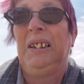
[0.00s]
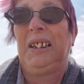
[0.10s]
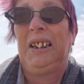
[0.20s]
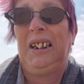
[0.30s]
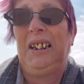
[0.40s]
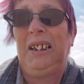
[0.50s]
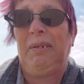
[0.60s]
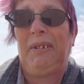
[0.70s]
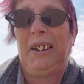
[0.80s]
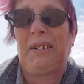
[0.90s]
Yeah, and the
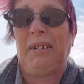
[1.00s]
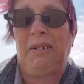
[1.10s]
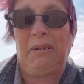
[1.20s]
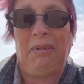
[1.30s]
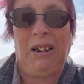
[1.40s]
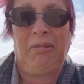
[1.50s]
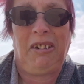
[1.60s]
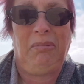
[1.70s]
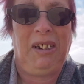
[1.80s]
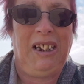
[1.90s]
vet's found a
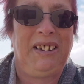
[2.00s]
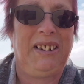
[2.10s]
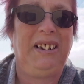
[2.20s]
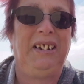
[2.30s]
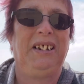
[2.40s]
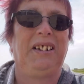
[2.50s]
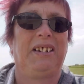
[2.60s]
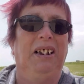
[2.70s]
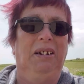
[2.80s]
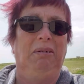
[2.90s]
mammary mass,
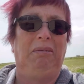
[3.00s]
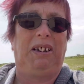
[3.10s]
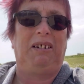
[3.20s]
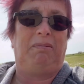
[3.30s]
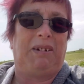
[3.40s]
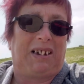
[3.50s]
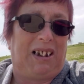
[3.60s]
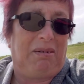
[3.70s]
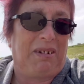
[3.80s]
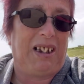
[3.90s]
so we could be
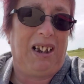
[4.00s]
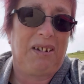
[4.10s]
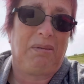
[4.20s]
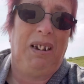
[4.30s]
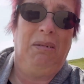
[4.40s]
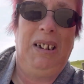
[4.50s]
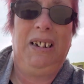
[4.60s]
dealing with that as well.